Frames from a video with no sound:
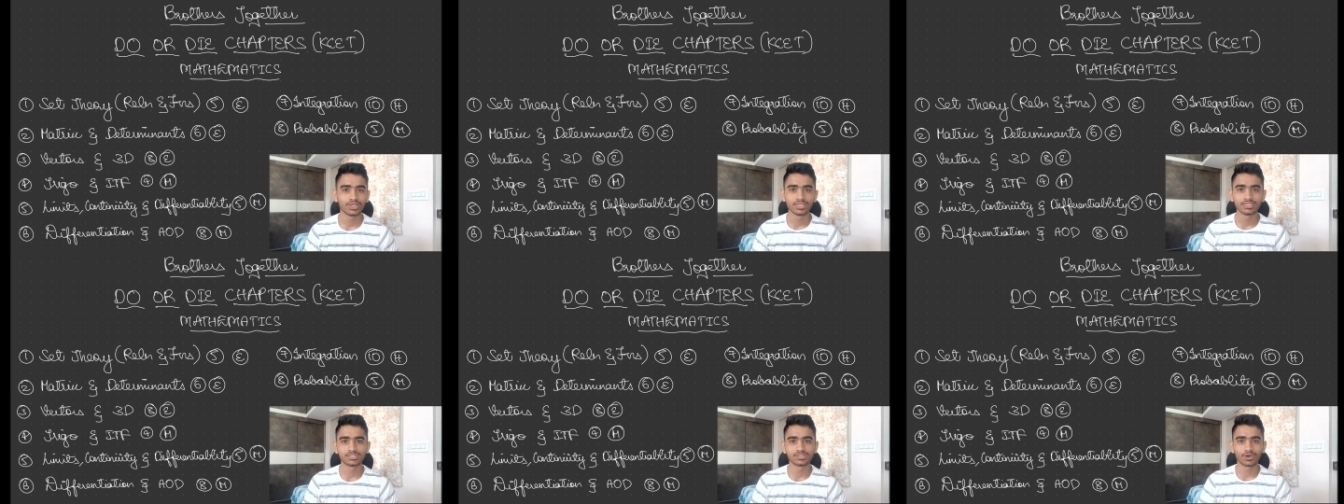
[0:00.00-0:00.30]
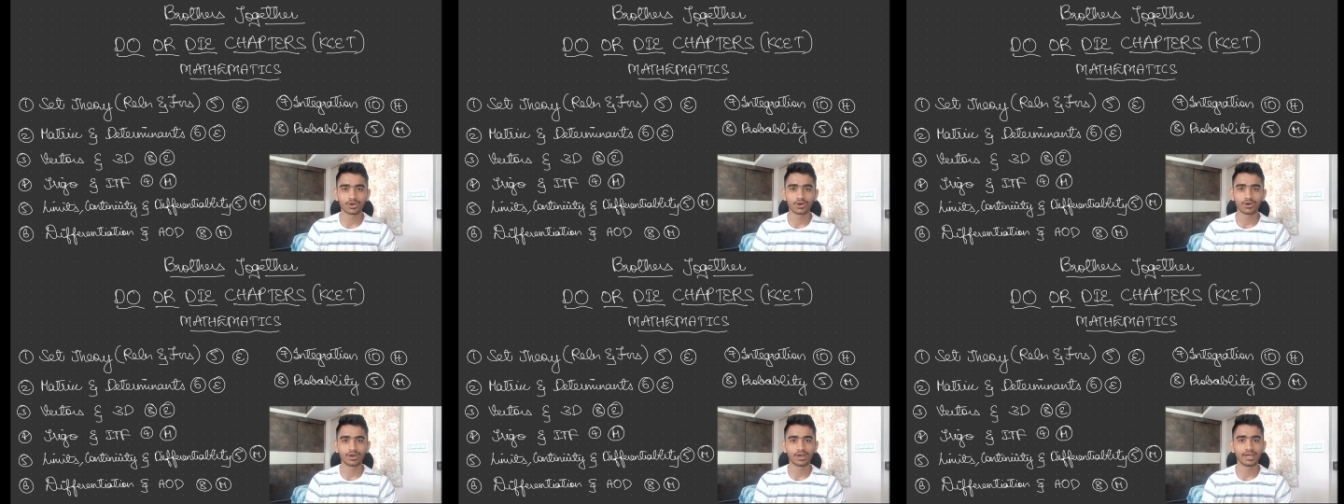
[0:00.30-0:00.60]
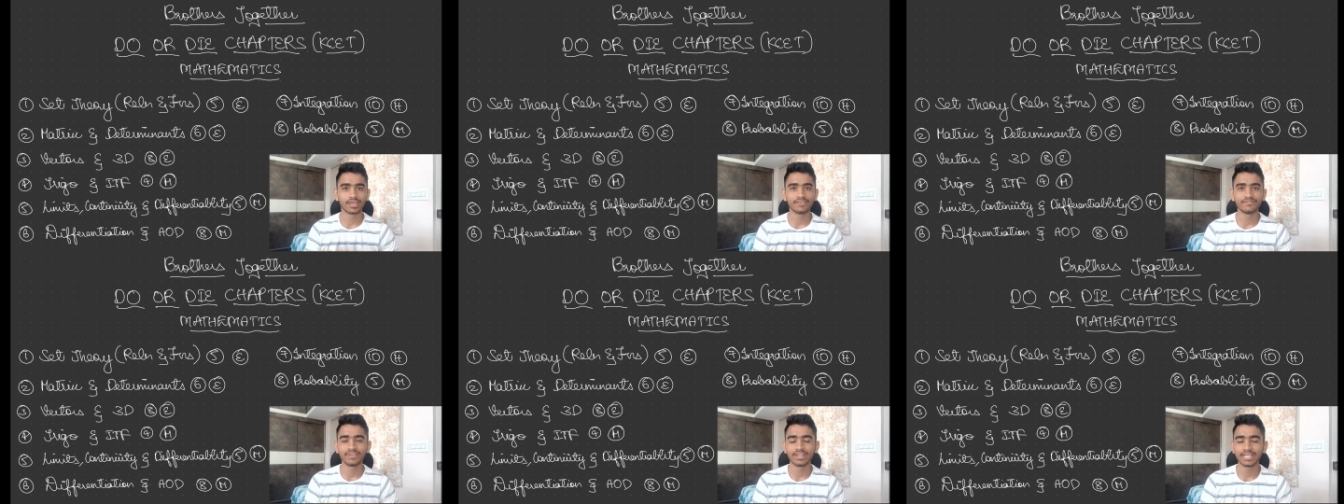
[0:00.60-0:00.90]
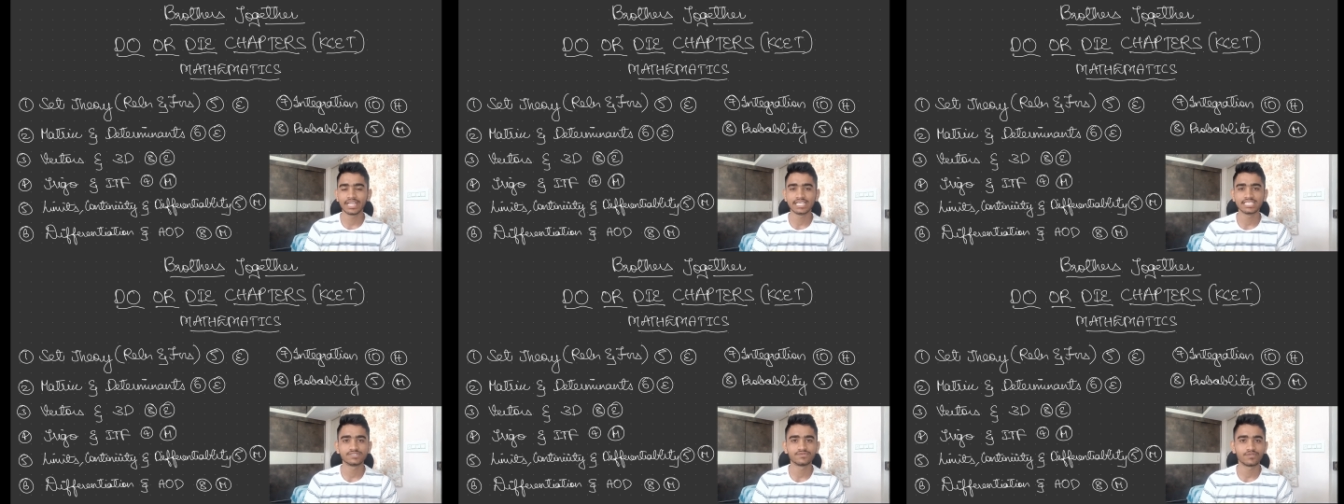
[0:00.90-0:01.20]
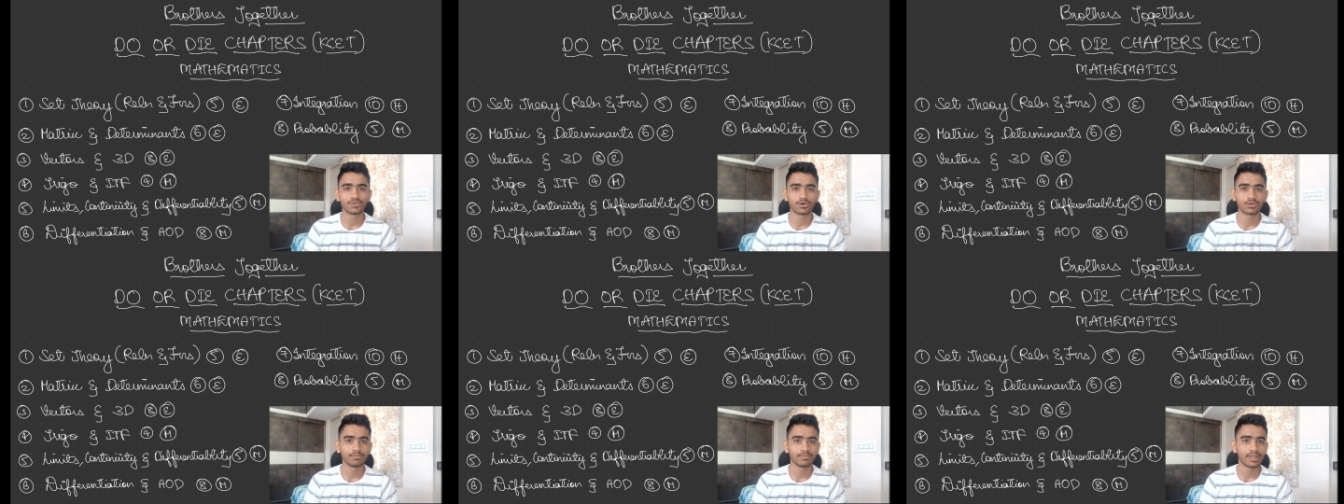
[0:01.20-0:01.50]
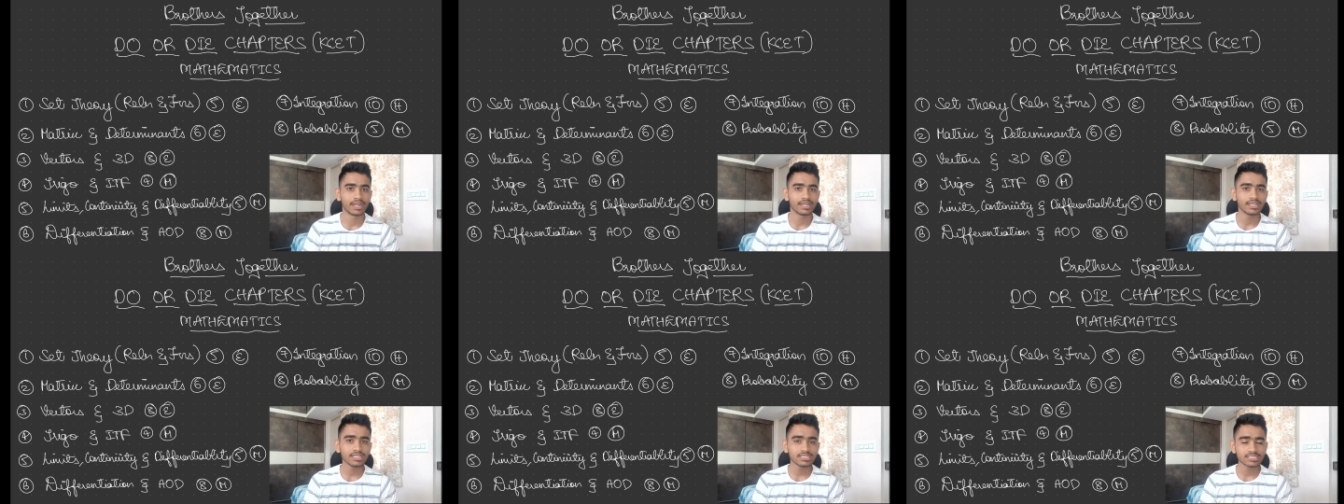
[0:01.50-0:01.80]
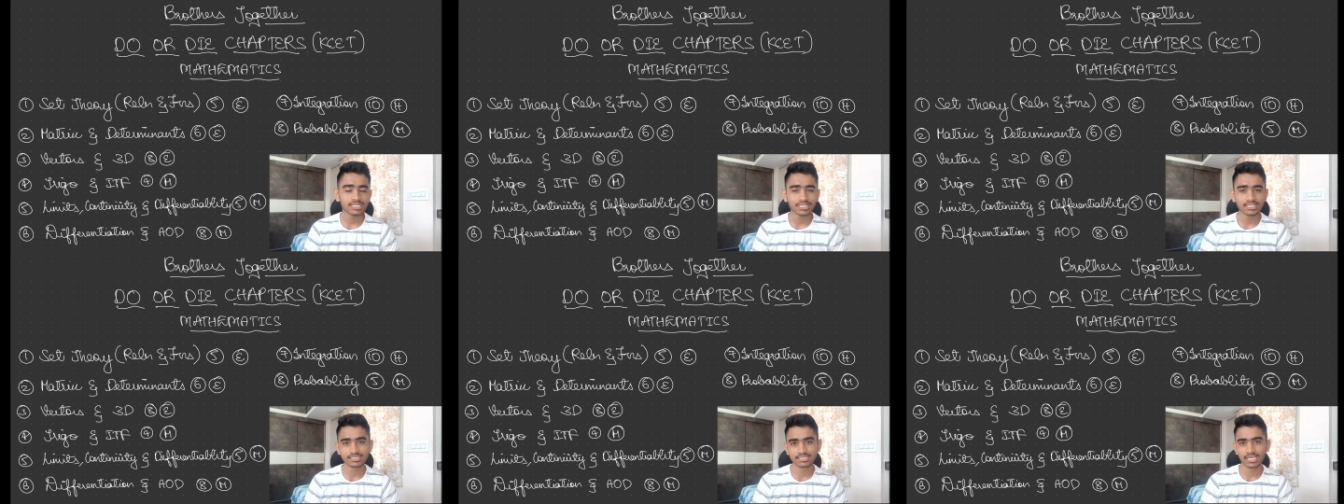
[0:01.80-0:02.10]
saw high weightage for
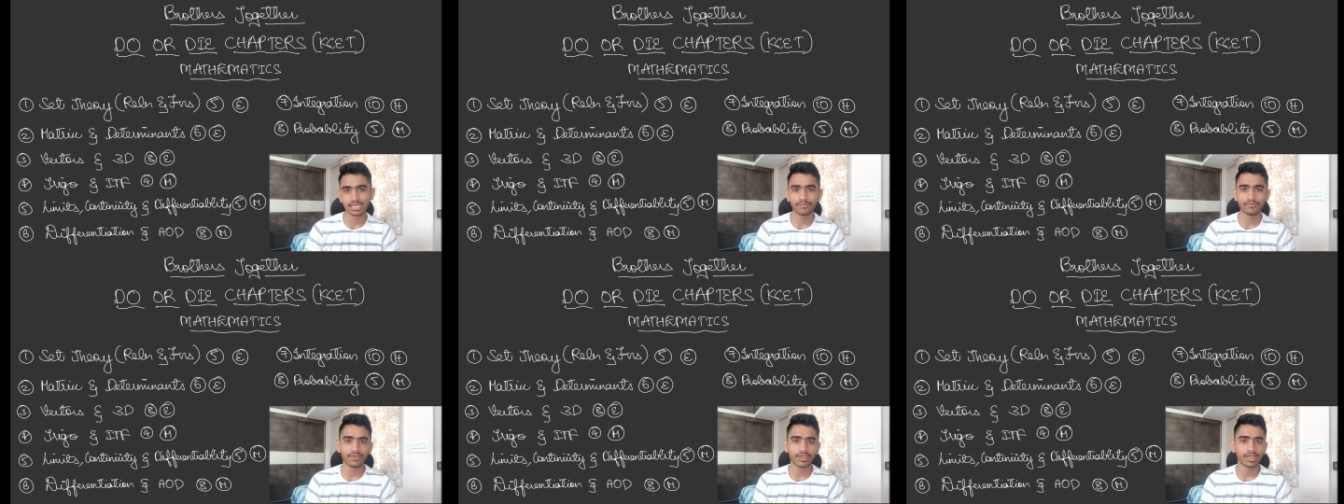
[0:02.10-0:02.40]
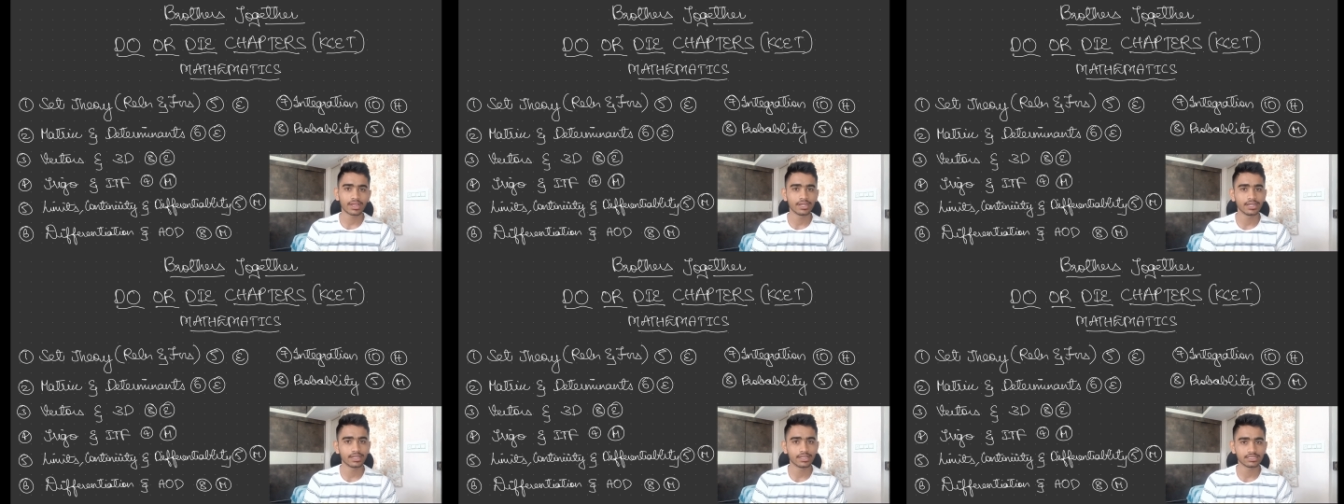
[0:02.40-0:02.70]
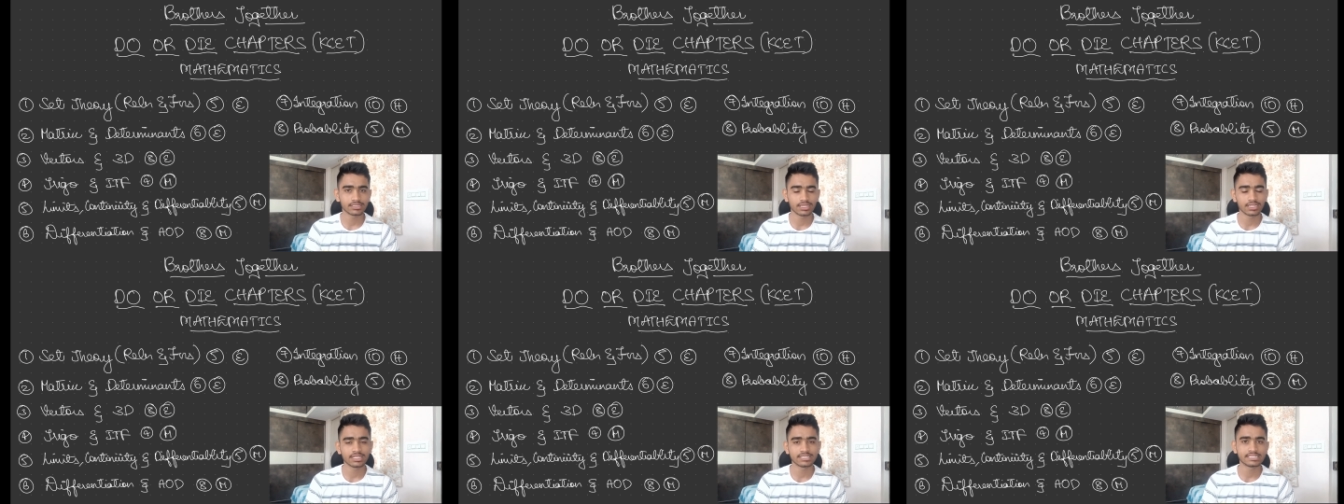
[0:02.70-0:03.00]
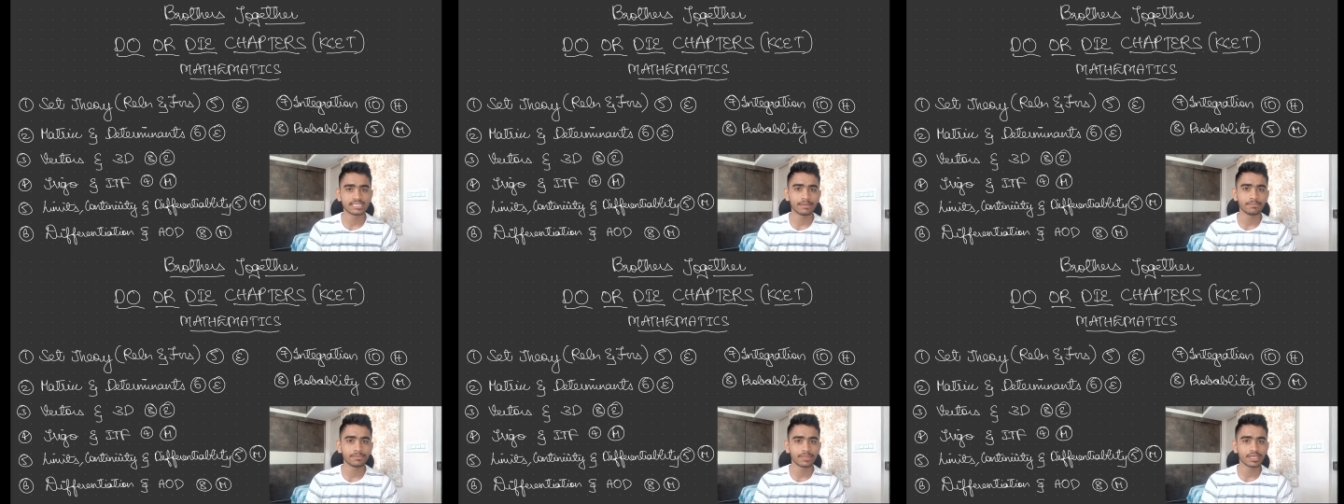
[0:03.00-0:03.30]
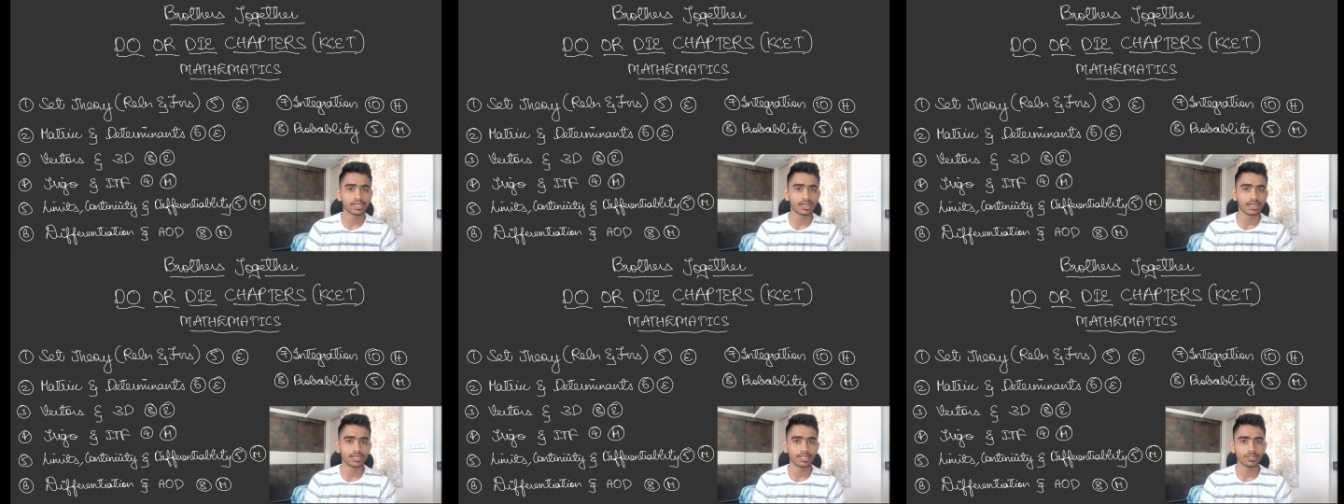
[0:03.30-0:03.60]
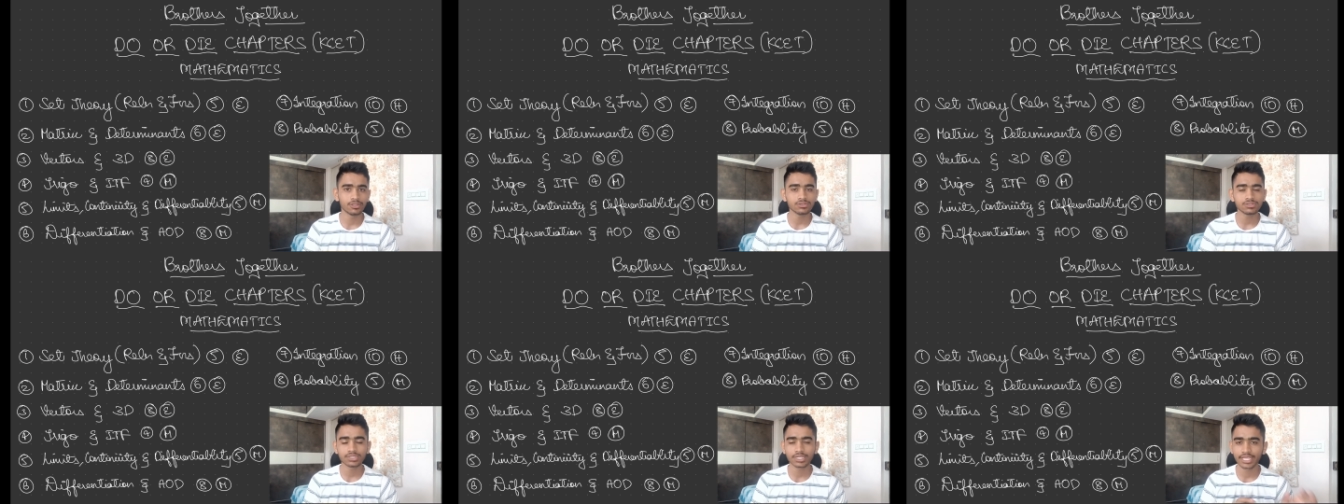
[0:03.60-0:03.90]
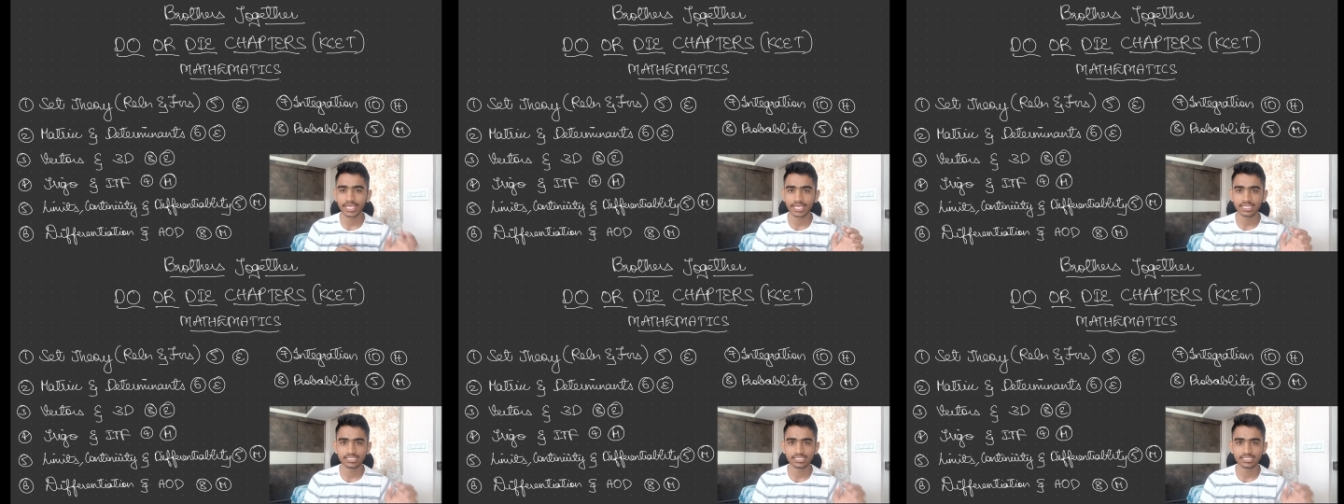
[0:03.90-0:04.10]
matrix and the same way the same thing continues in